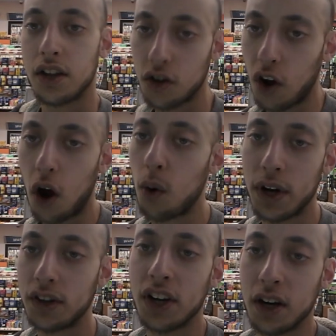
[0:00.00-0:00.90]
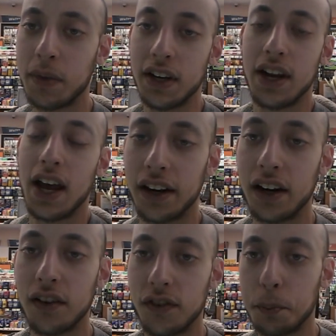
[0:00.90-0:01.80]
There's always going to be
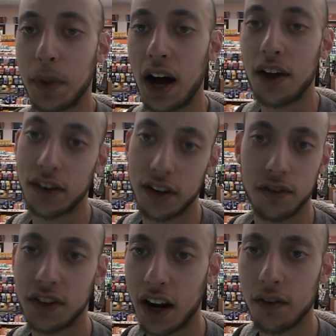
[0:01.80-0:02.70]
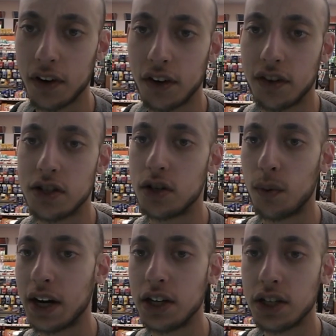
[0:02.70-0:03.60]
negatives and positives to every
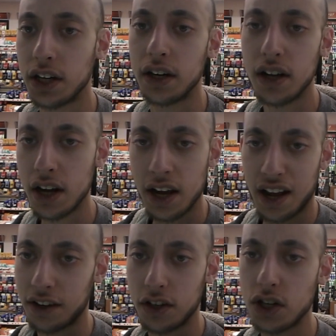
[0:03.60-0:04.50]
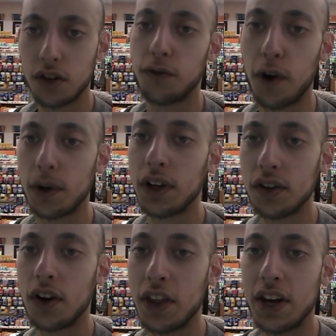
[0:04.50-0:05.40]
situation. And to just
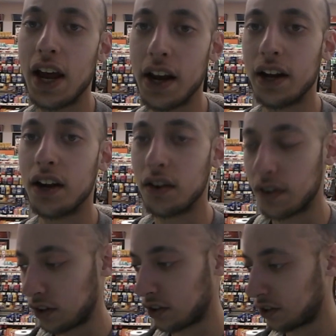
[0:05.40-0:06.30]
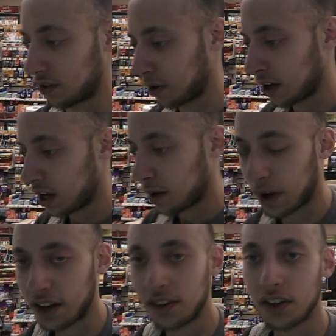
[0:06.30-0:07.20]
focus on the negative is
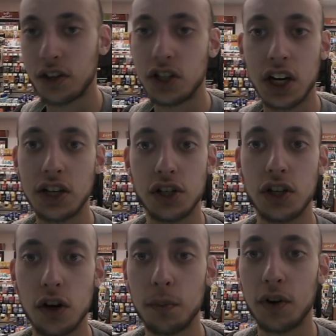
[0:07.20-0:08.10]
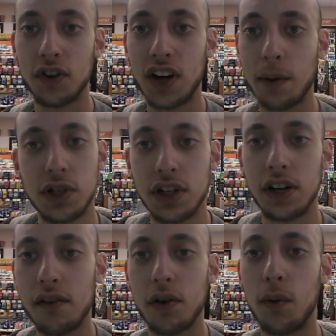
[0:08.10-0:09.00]
basically changing your perception
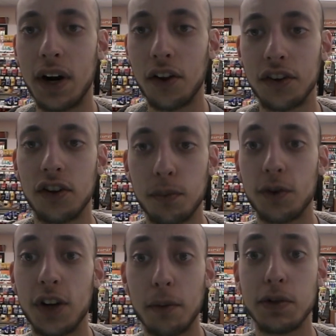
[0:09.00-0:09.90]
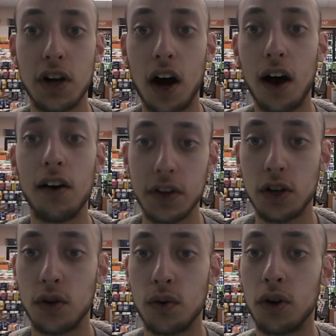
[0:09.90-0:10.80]
and everyone else's perception of
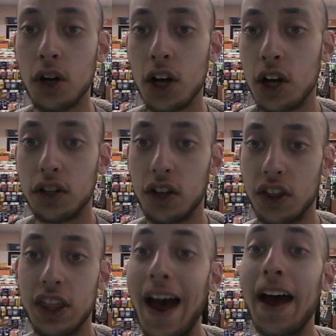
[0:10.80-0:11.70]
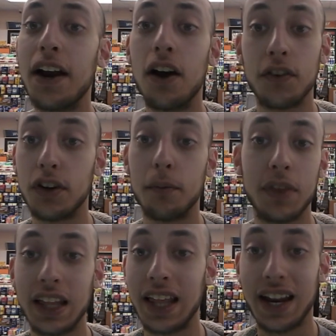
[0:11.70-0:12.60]
you to that of
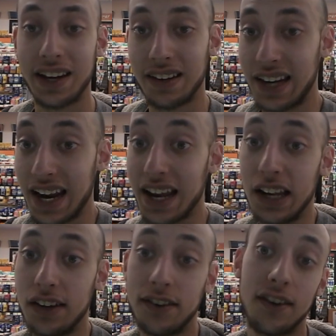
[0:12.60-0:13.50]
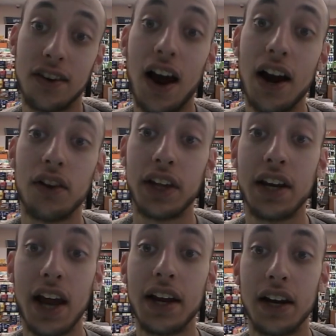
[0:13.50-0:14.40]
something that is
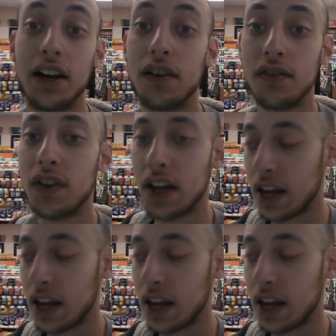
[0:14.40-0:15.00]
entirely negative.